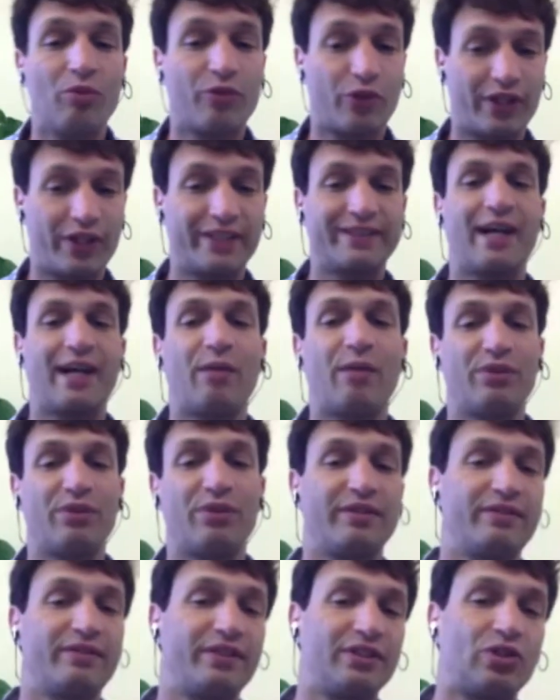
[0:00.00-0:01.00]
For
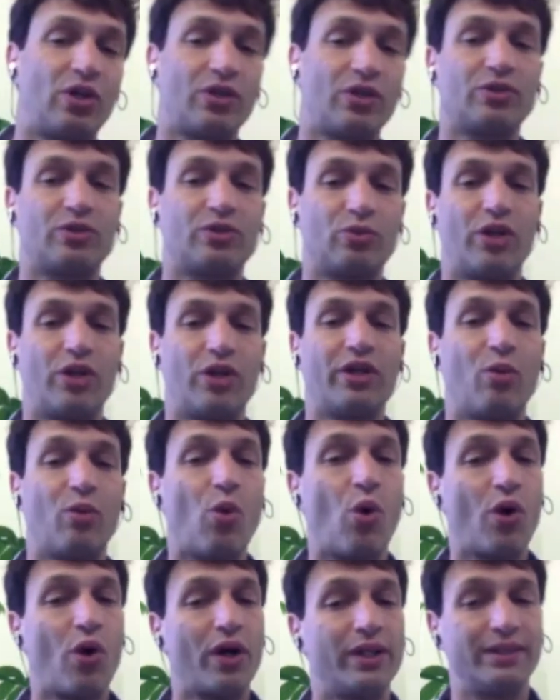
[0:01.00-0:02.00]
example, if these doctors won
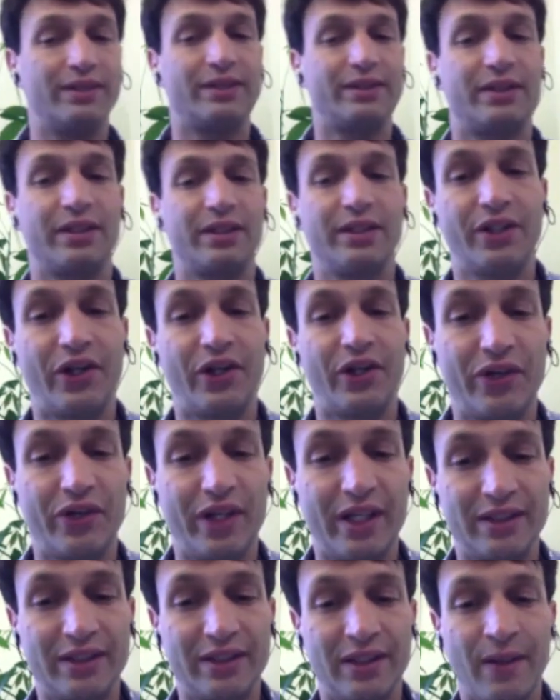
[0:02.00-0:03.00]
awards in certain
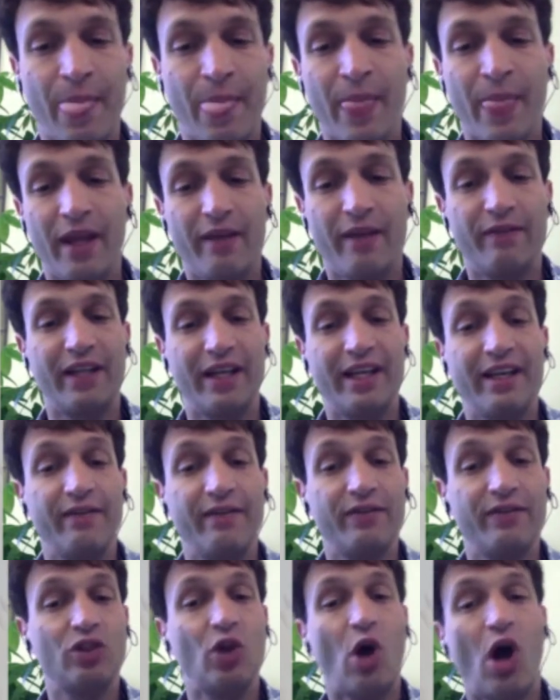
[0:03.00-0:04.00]
areas, if they
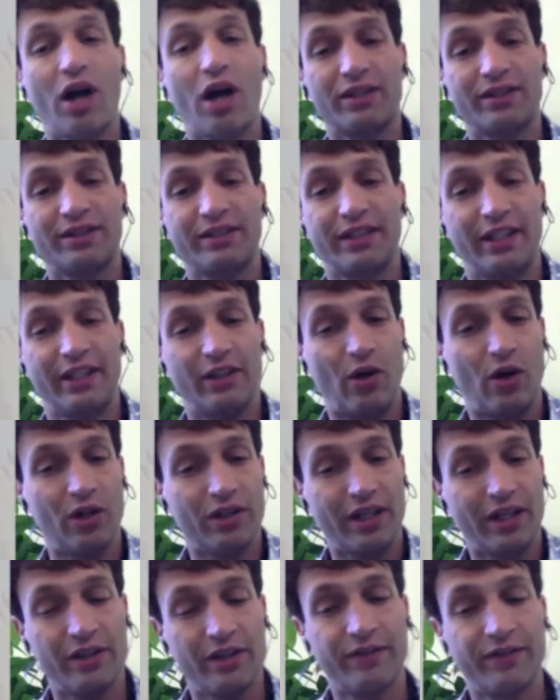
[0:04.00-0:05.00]
give talks in all
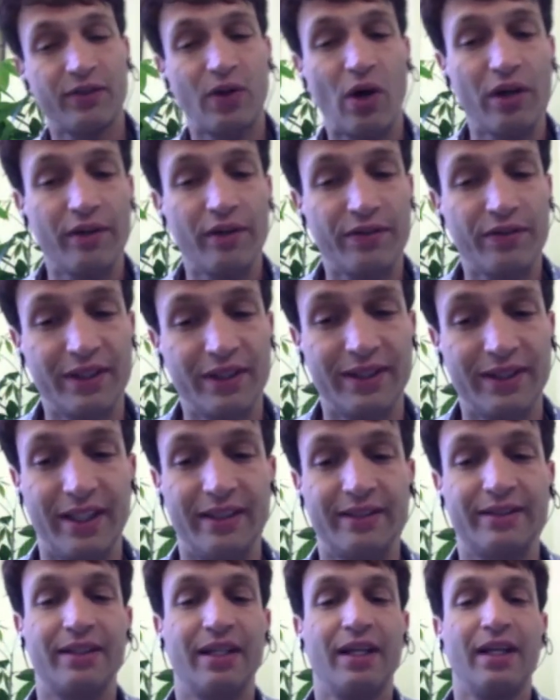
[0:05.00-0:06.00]
kind of
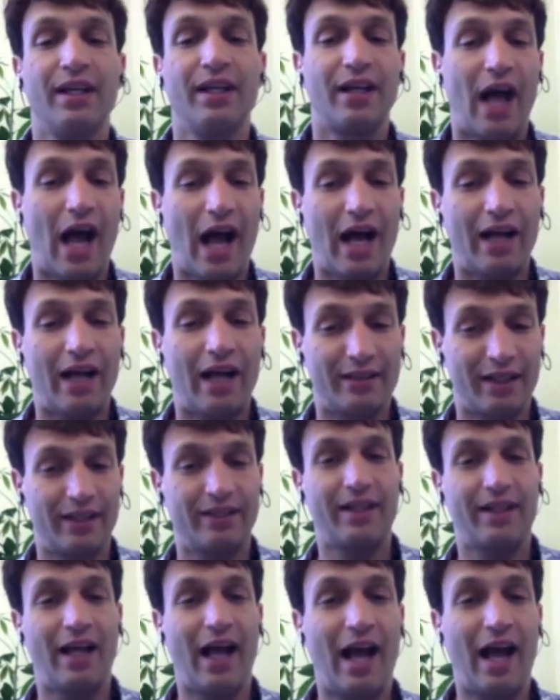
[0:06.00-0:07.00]
conferences uh,
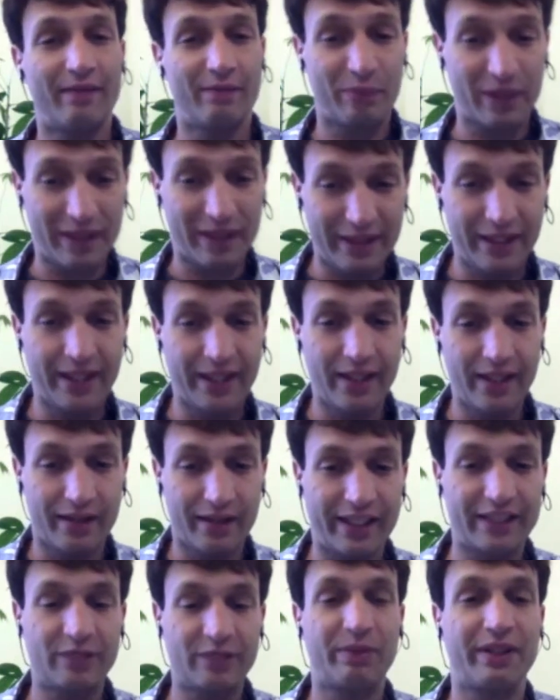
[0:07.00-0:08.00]
that have
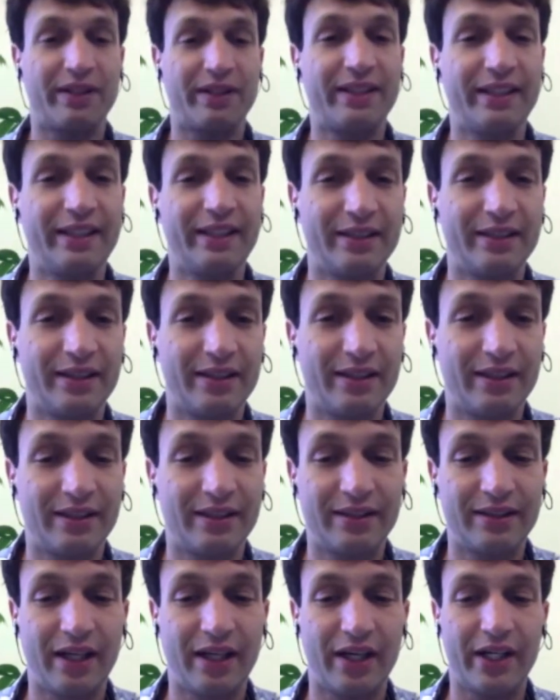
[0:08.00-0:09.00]
particular expertise in
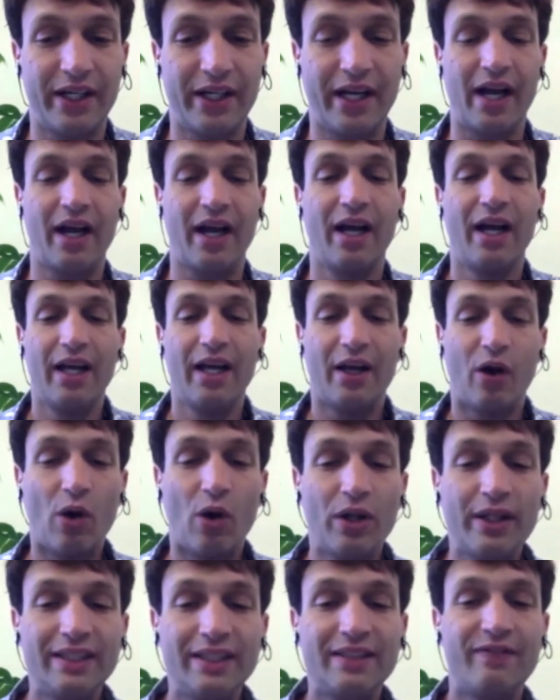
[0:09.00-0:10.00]
this area,
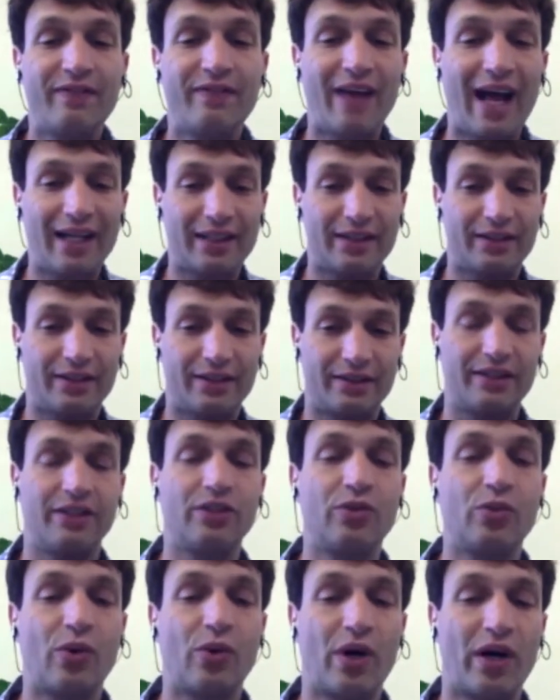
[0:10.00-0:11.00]
all these factors
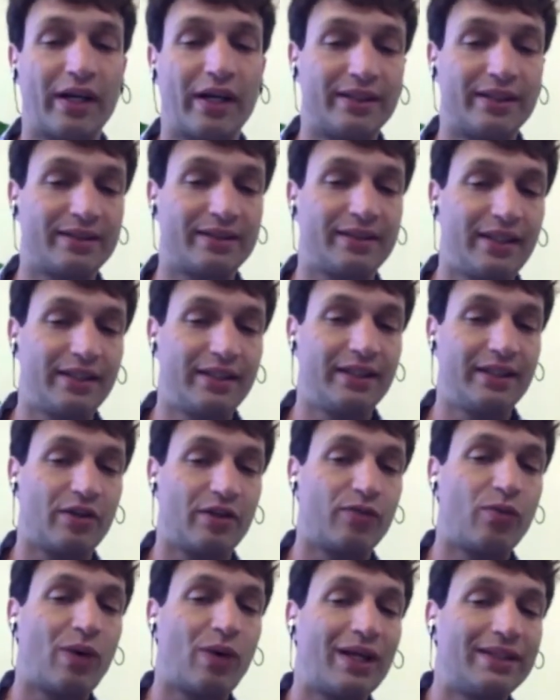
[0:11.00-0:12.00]
into our understanding
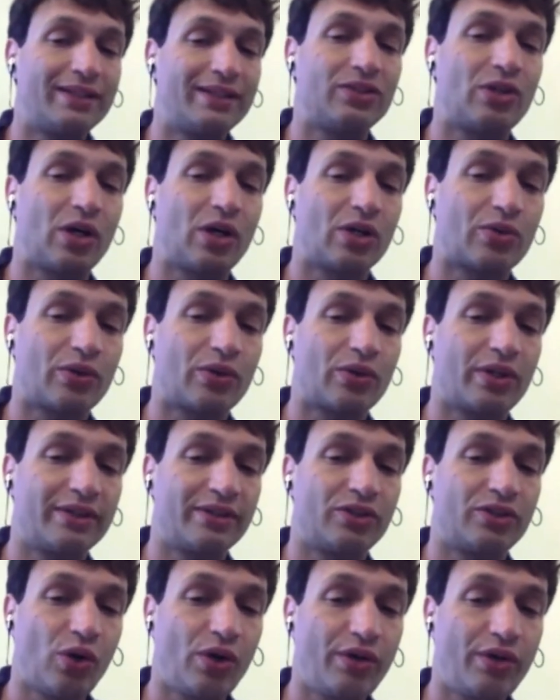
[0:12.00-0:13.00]
of what this doctor is
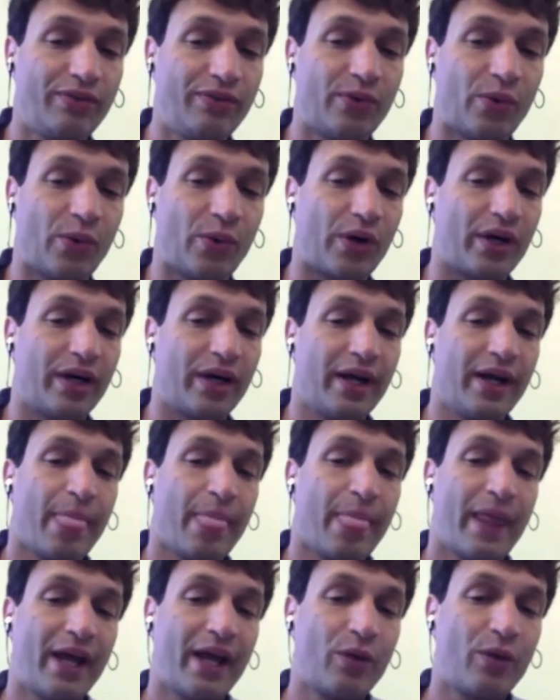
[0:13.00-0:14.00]
known for.
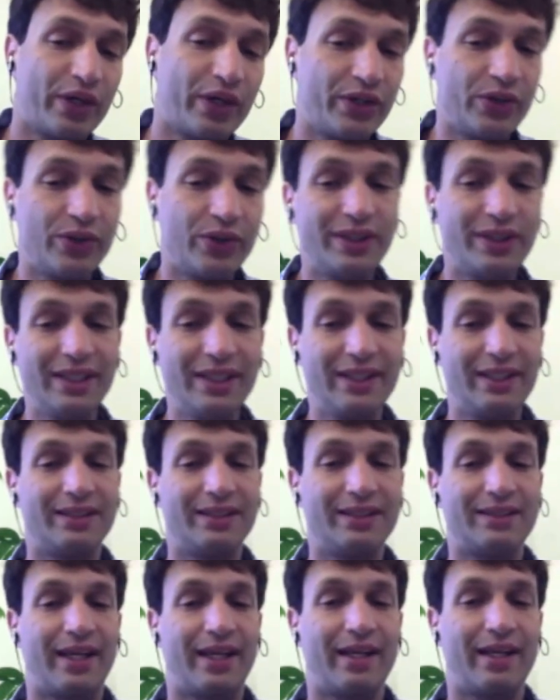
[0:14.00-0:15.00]
And we're using
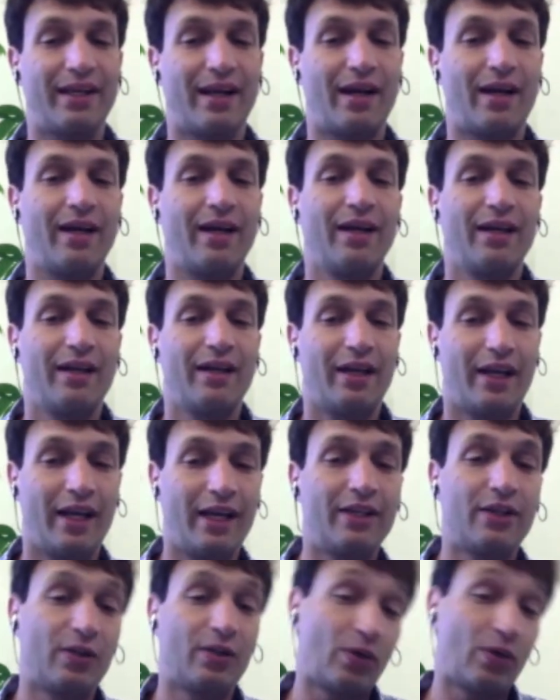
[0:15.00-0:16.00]
these data
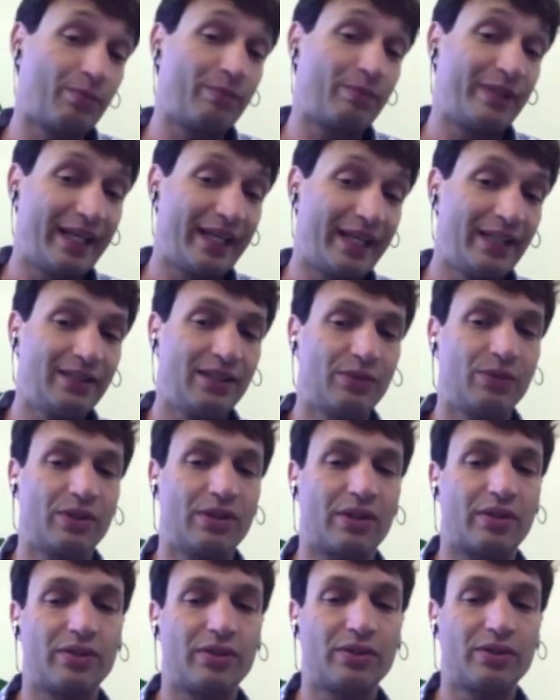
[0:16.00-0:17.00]
in combination
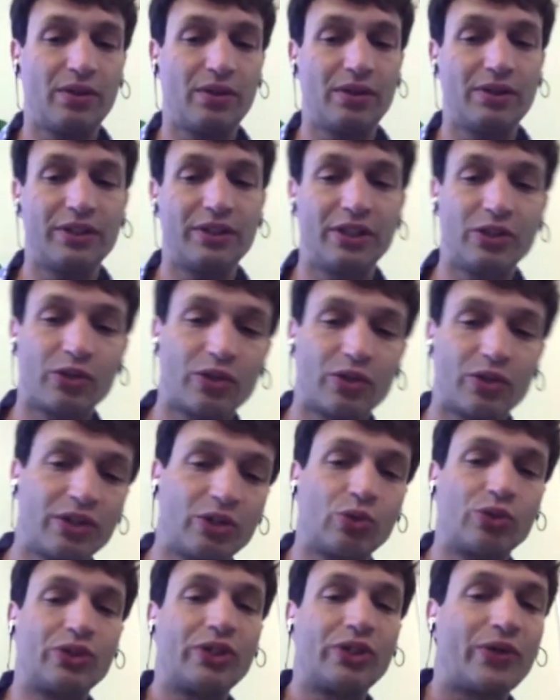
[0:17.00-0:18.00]
with our ontology in order
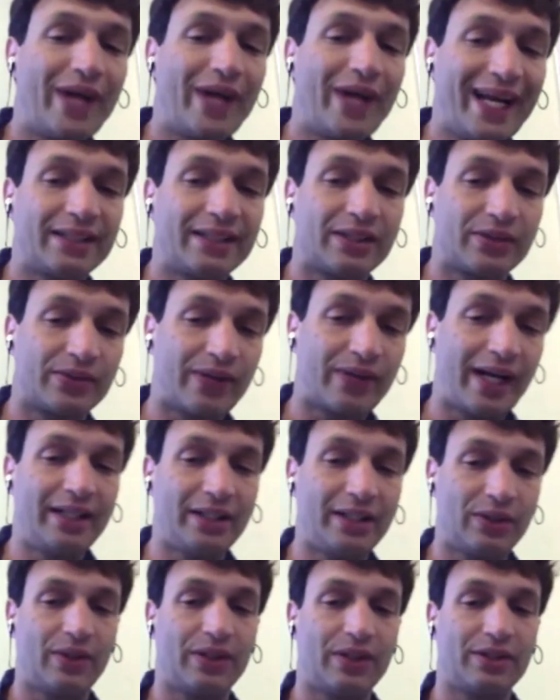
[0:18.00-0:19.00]
to direct the
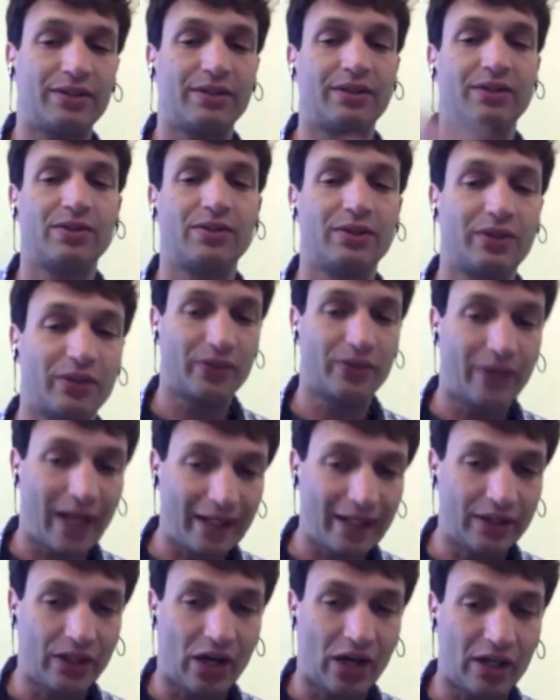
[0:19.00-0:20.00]
right question to
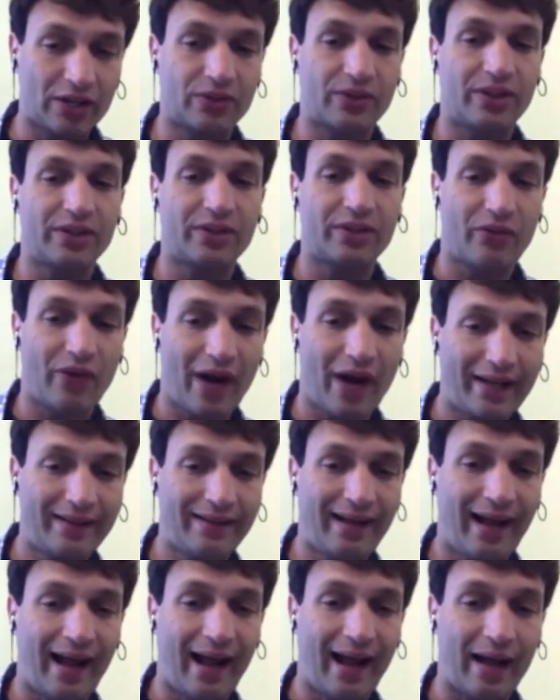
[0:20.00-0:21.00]
right doctor at the right
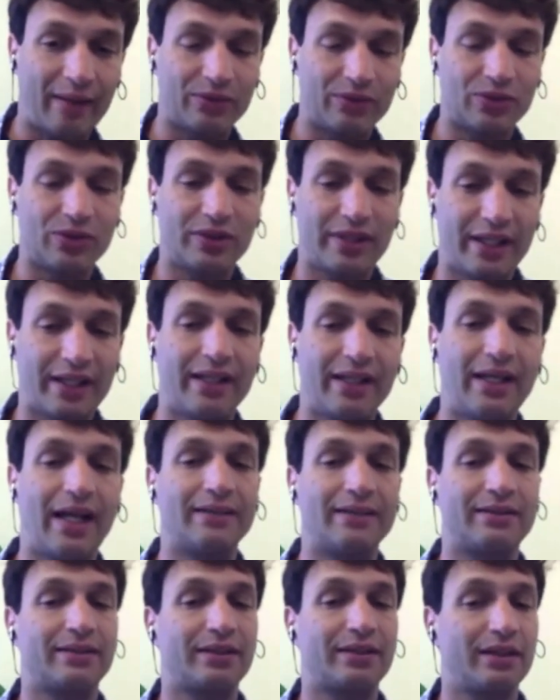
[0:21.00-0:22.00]
time so they can
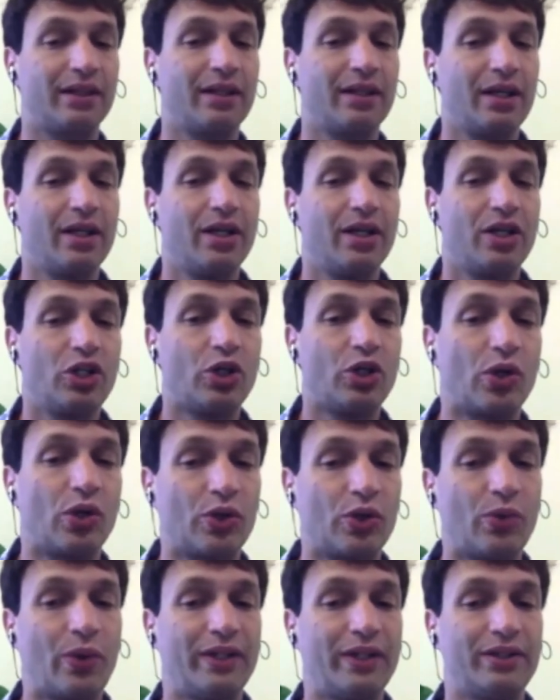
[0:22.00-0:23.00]
answer your
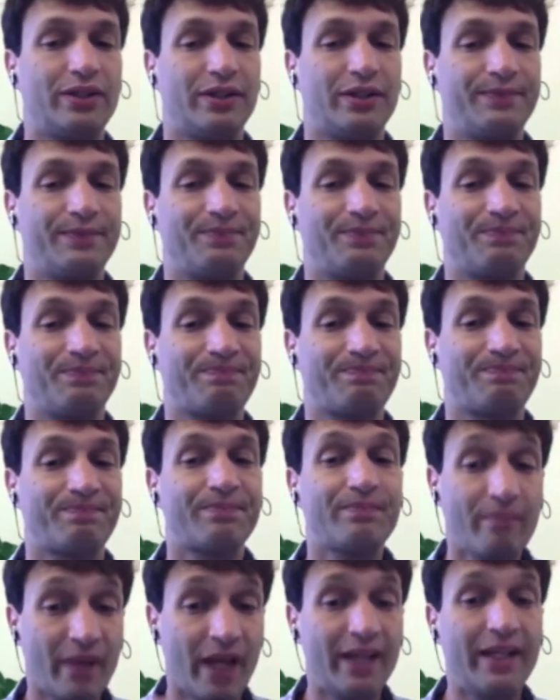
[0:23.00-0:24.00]
question.
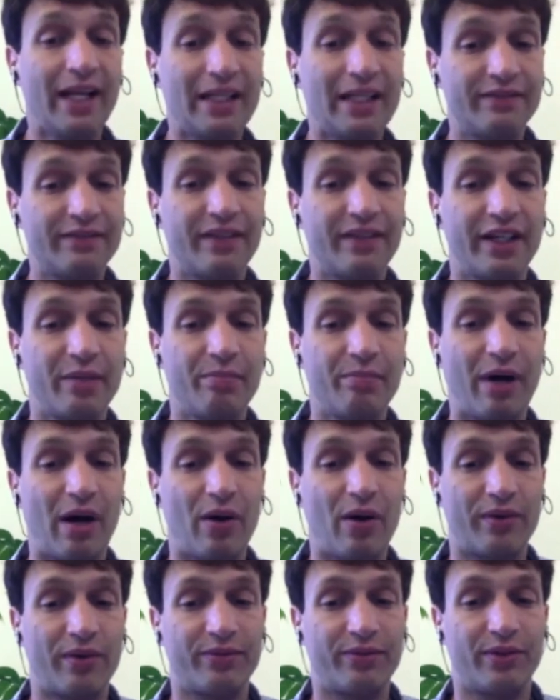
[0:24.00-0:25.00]
And that's very
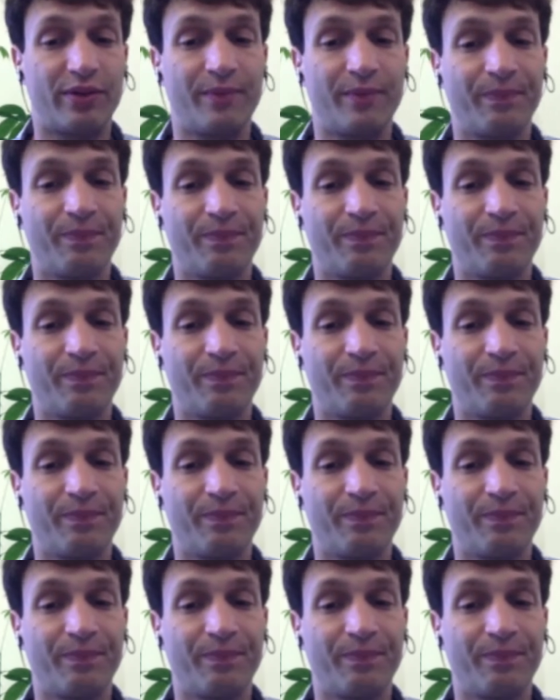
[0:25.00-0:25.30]
powerful.